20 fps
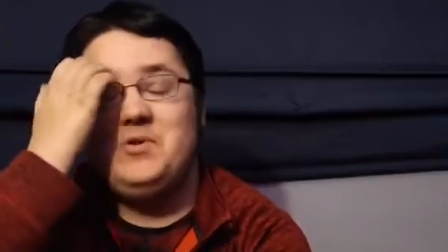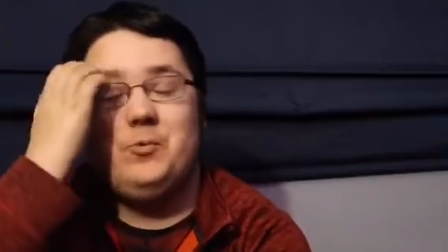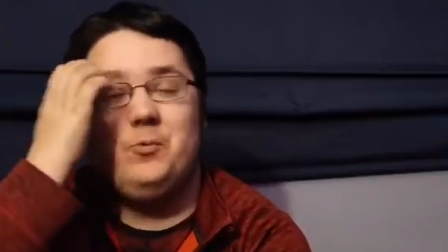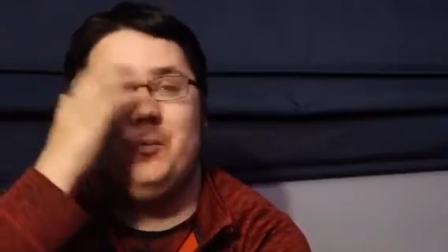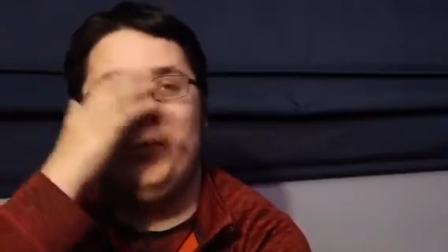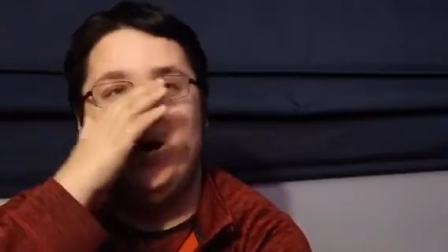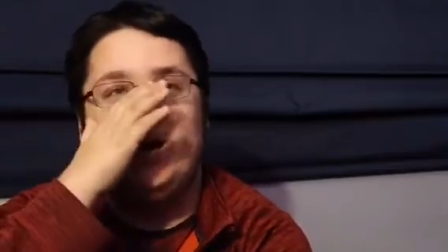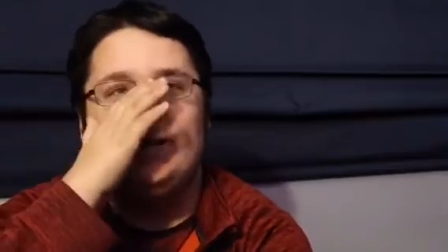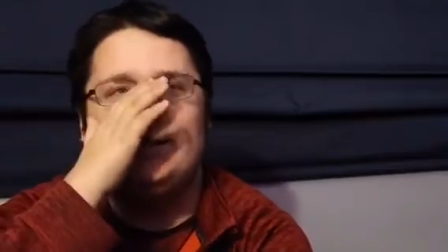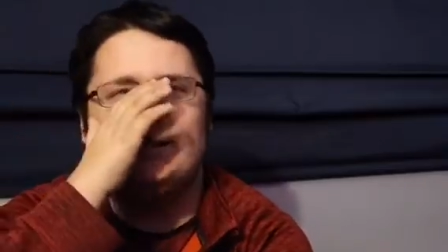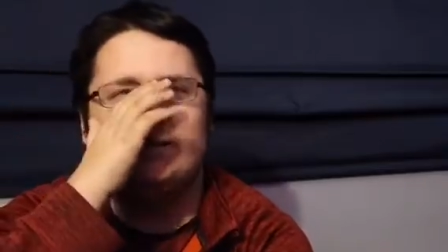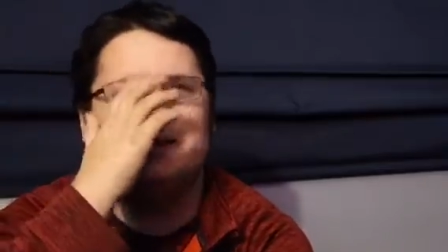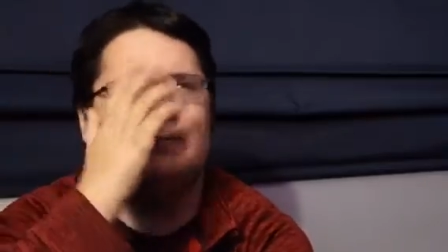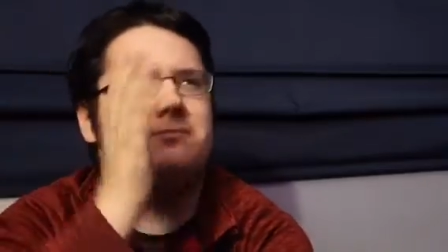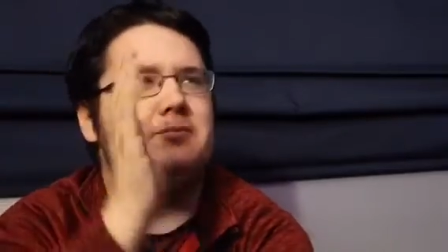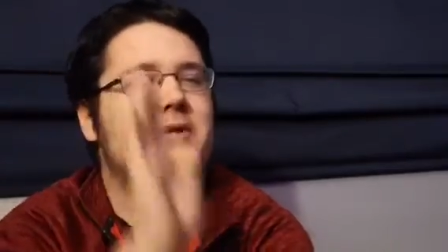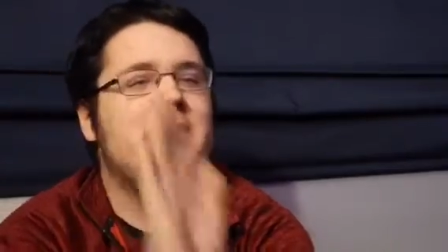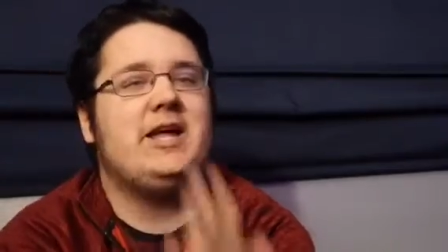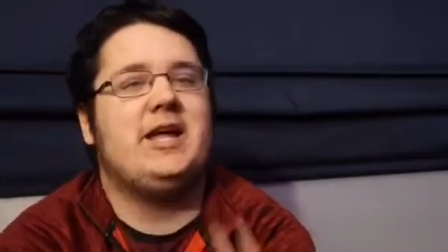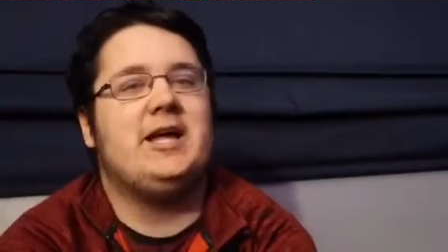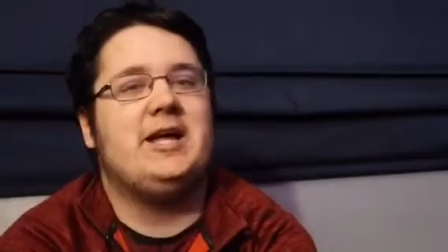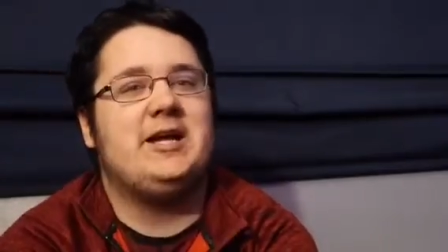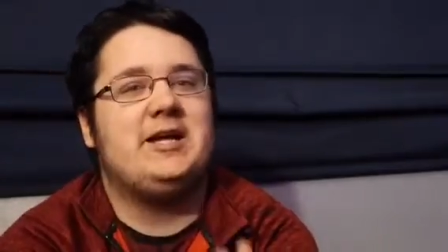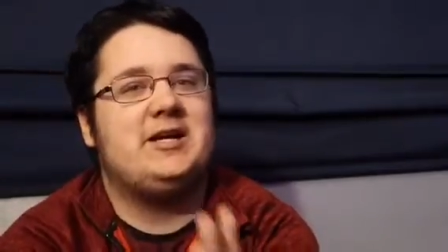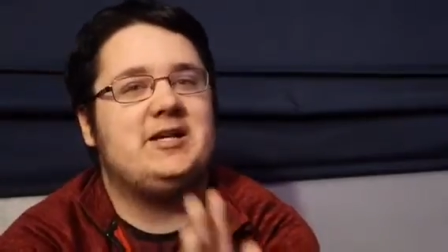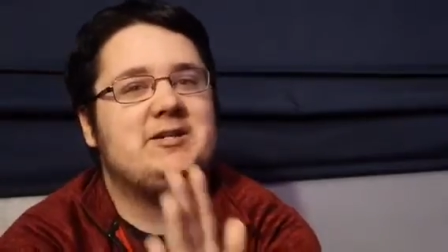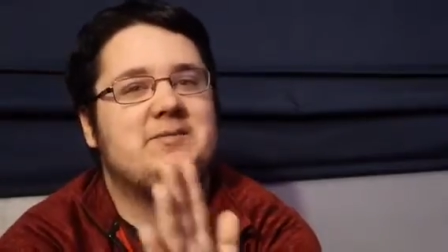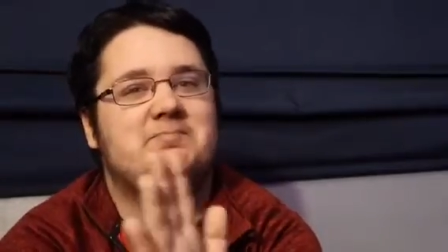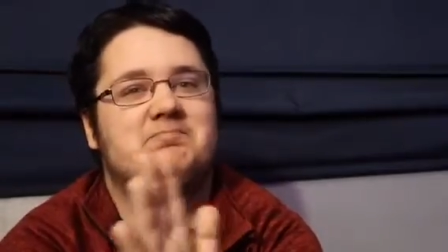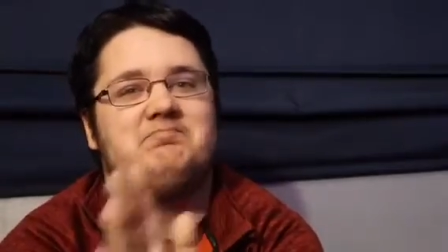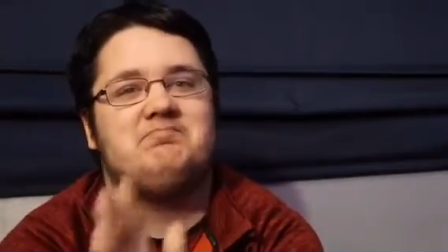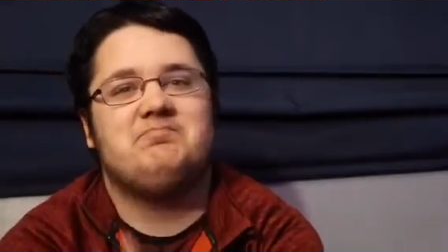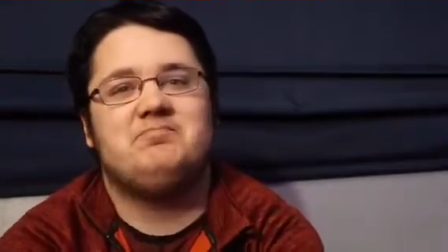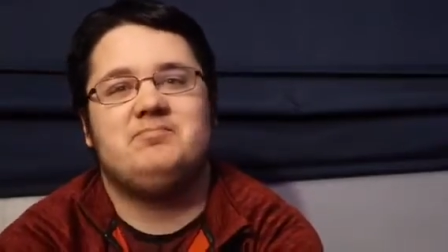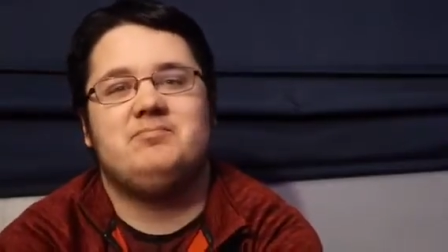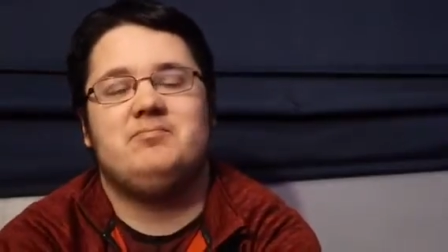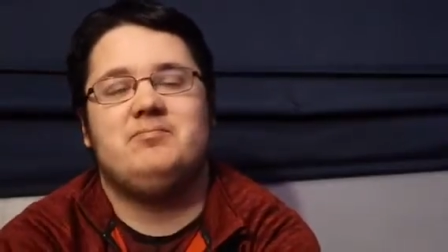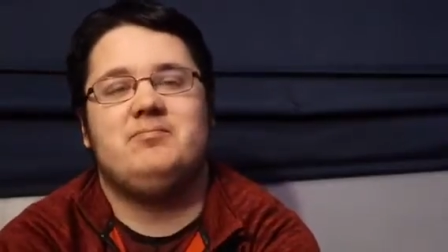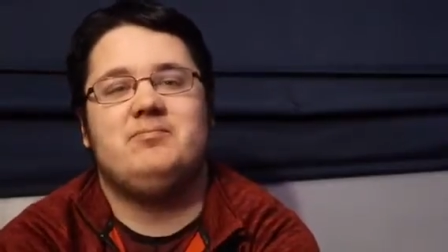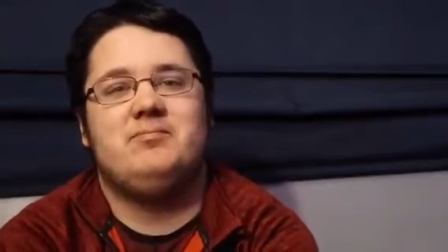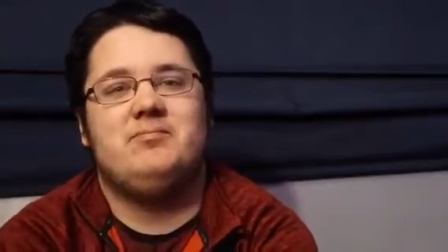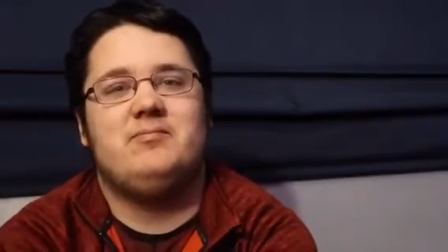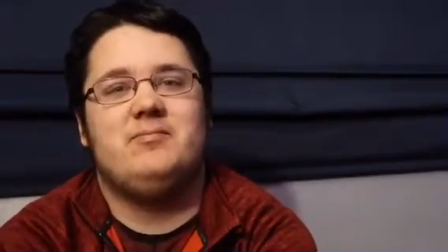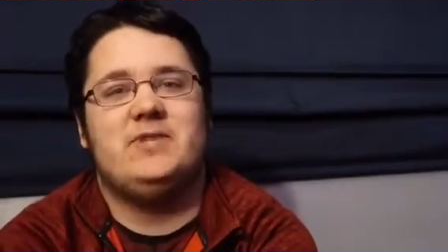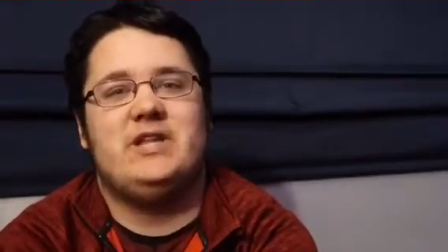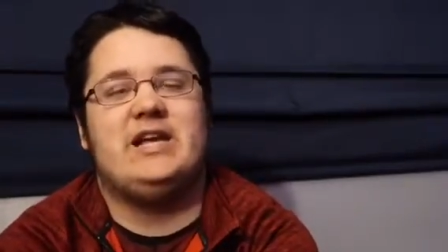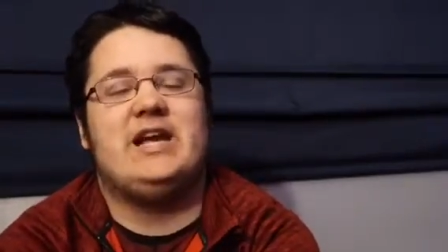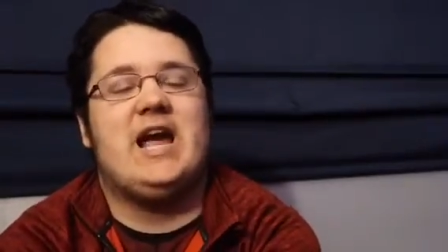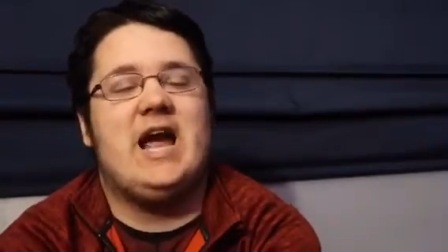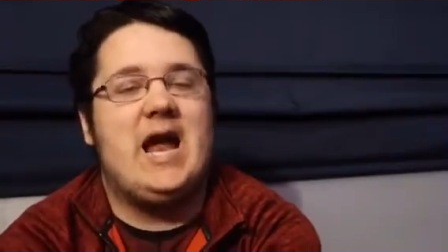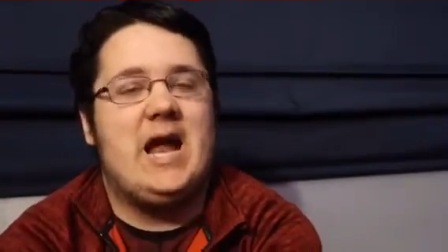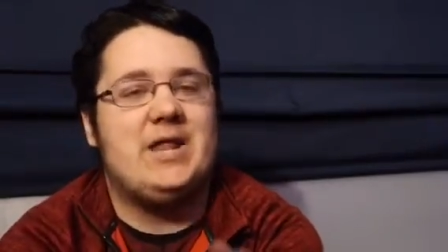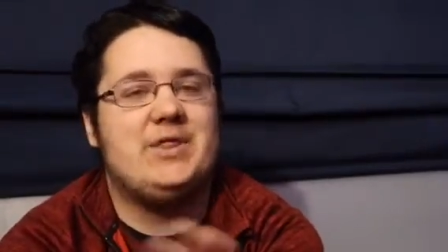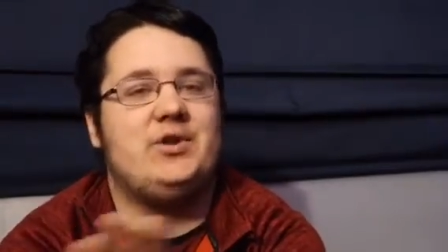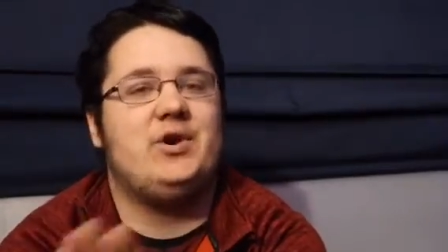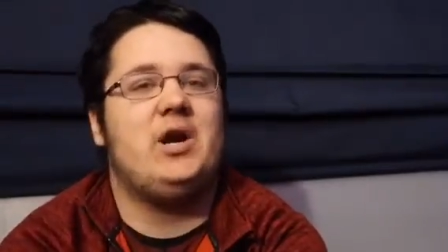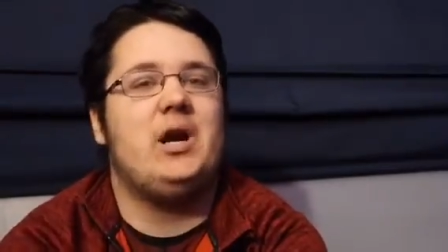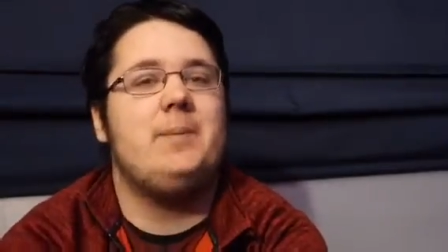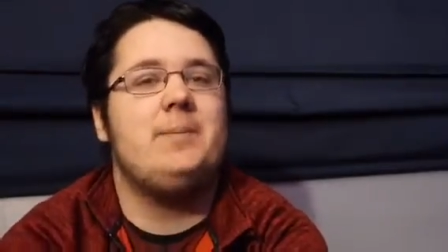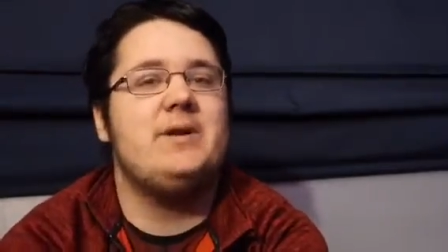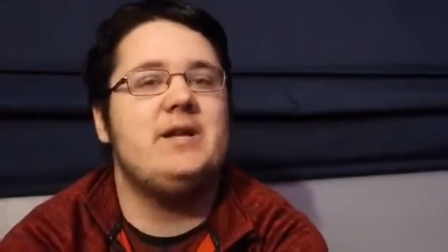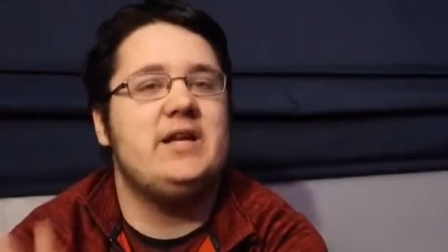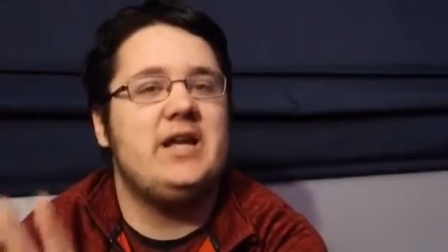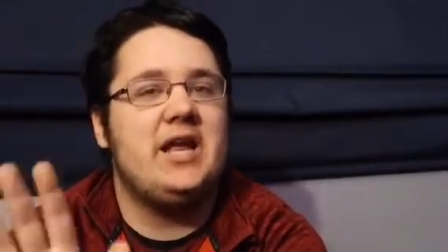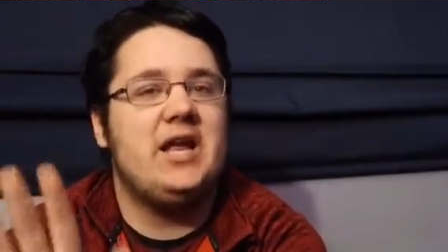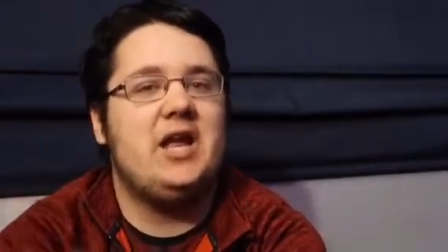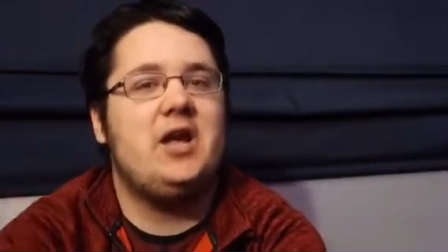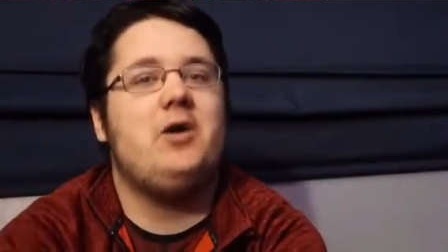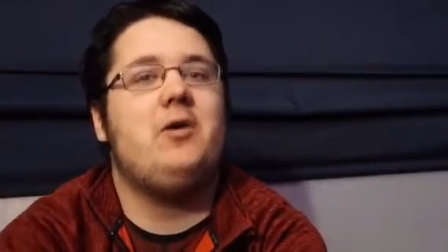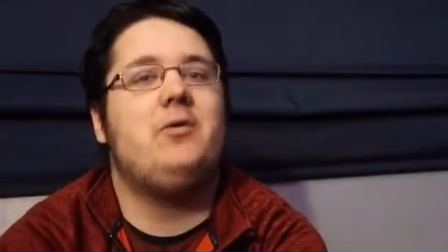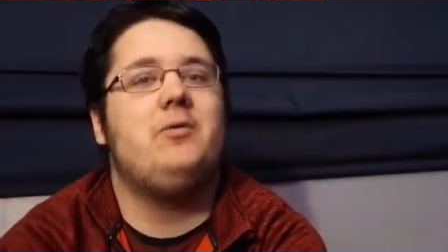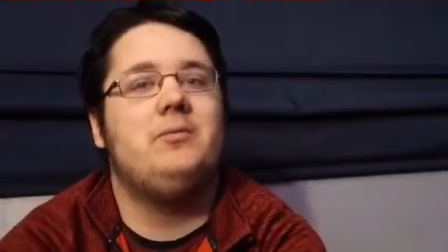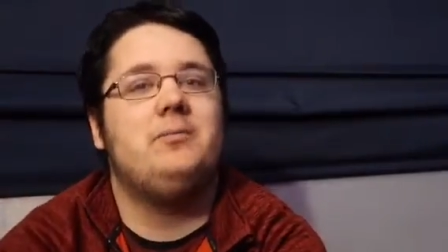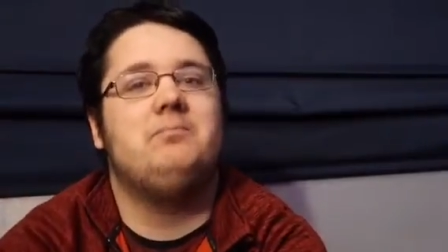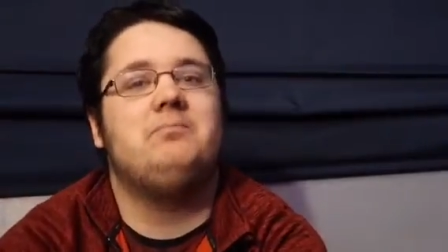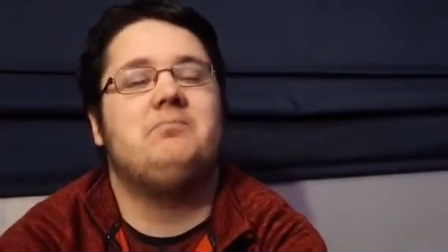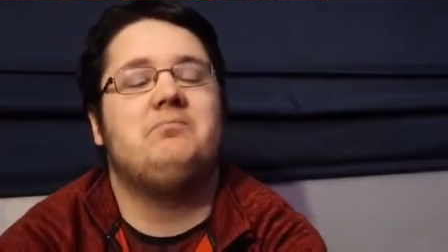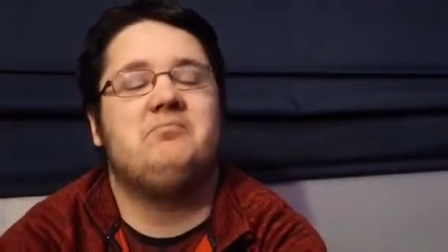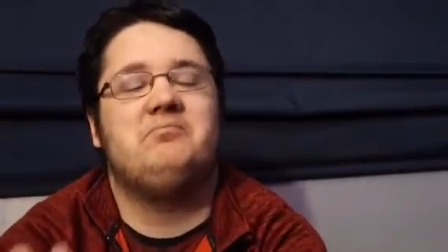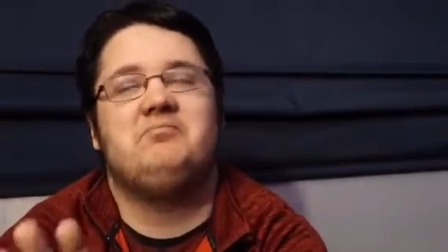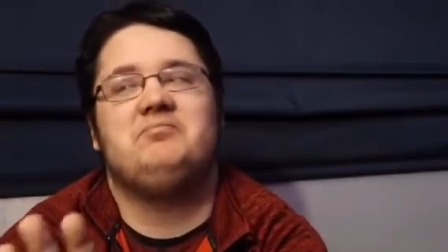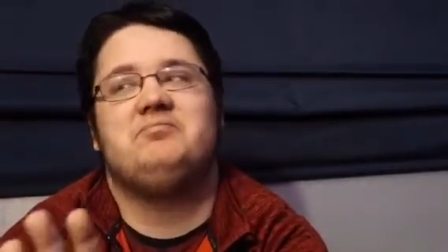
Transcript: Weiss and Blake, they had their up and down,